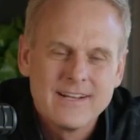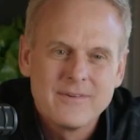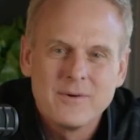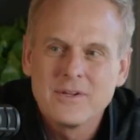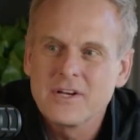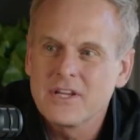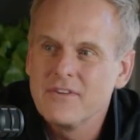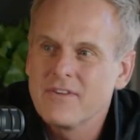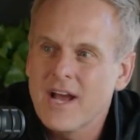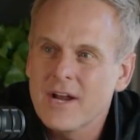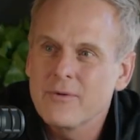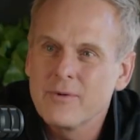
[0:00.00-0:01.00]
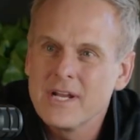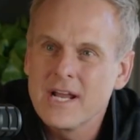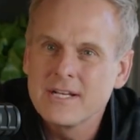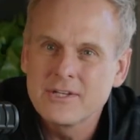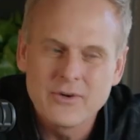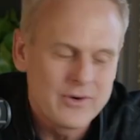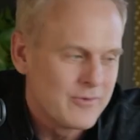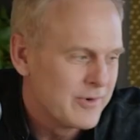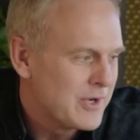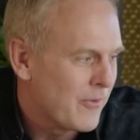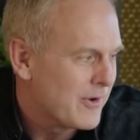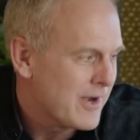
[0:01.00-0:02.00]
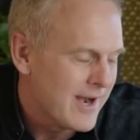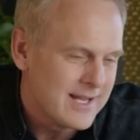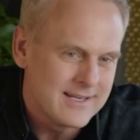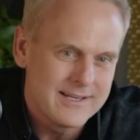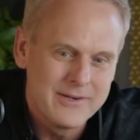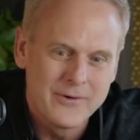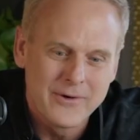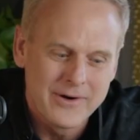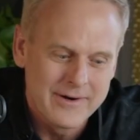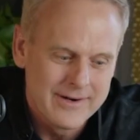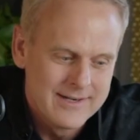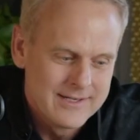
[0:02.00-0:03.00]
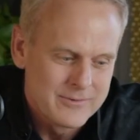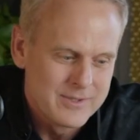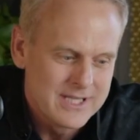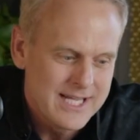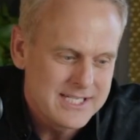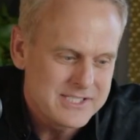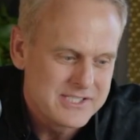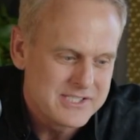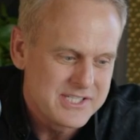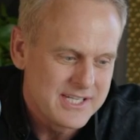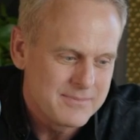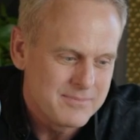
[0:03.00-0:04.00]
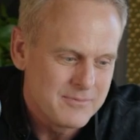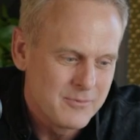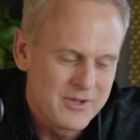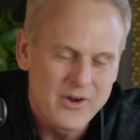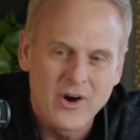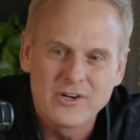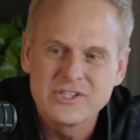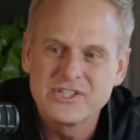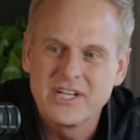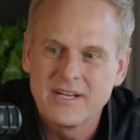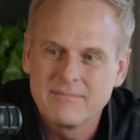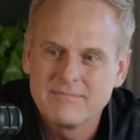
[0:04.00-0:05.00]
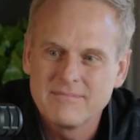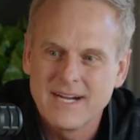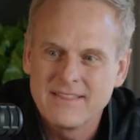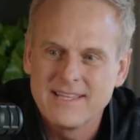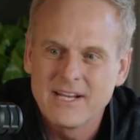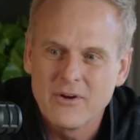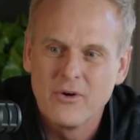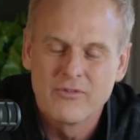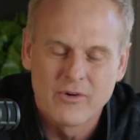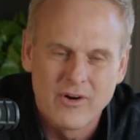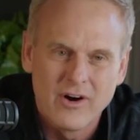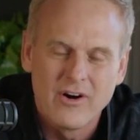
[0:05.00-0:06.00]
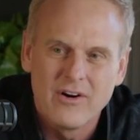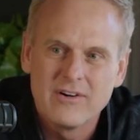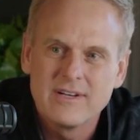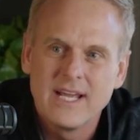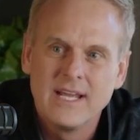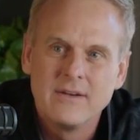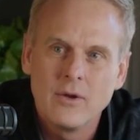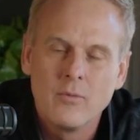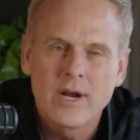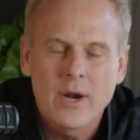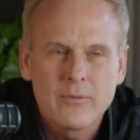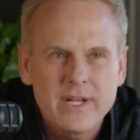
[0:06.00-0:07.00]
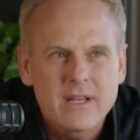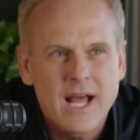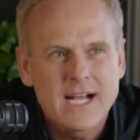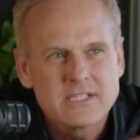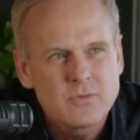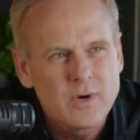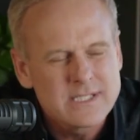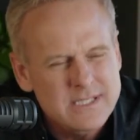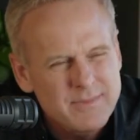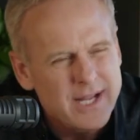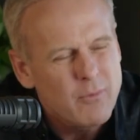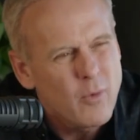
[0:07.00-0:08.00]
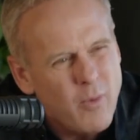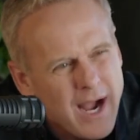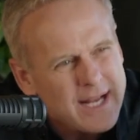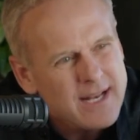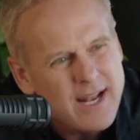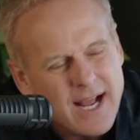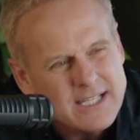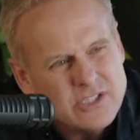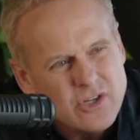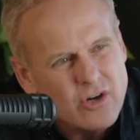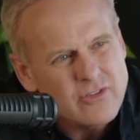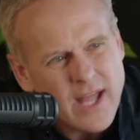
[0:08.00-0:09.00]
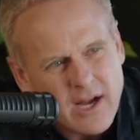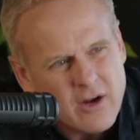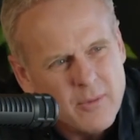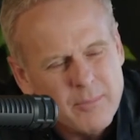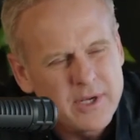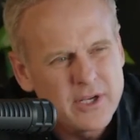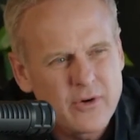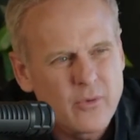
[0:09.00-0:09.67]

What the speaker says: Well, look, you've got to reorient your relationship with hardship, I think, overall. And what I realized was, I'm like, well, why did I start that company?